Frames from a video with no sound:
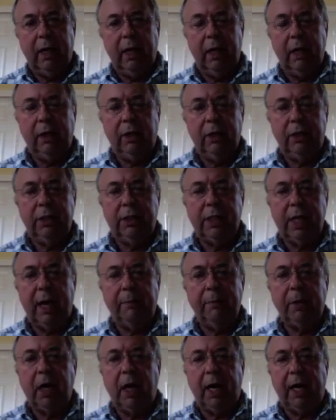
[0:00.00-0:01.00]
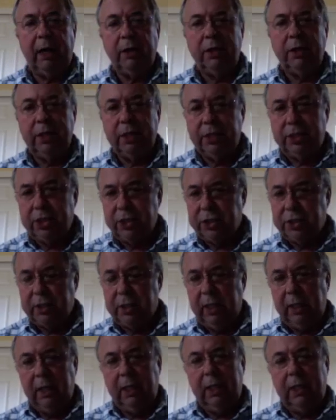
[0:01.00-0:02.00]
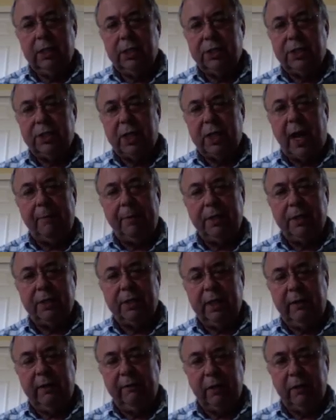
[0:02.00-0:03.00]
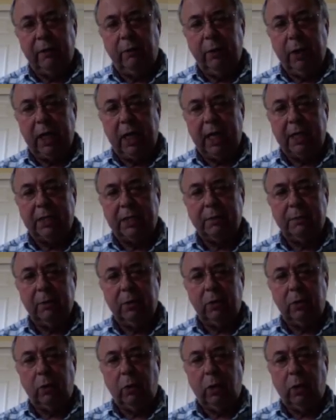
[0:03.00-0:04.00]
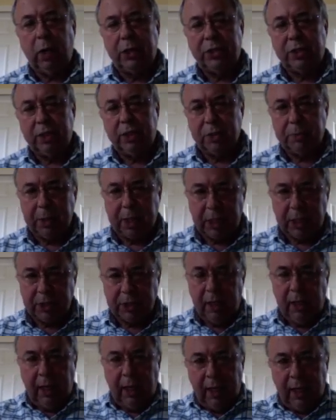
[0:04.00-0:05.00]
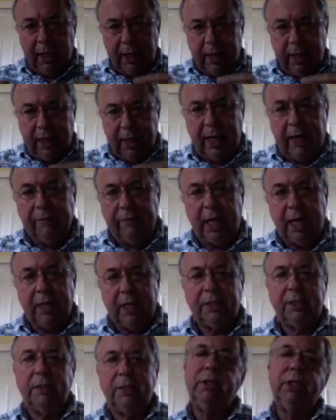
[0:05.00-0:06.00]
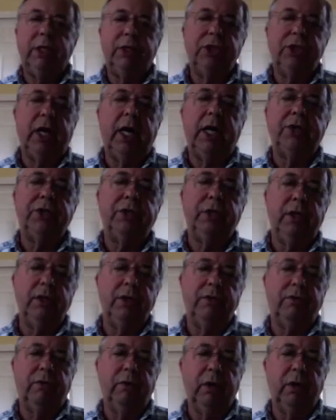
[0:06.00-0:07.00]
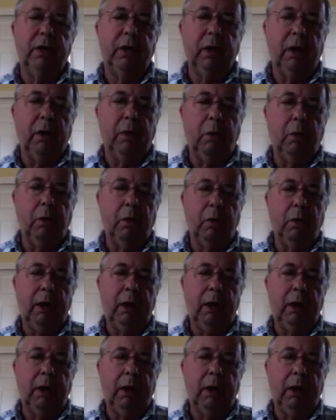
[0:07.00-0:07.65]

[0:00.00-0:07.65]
uh, a good time, Kyle, to just stop and see if there, we got some questions because then I've got some suggestions for uh,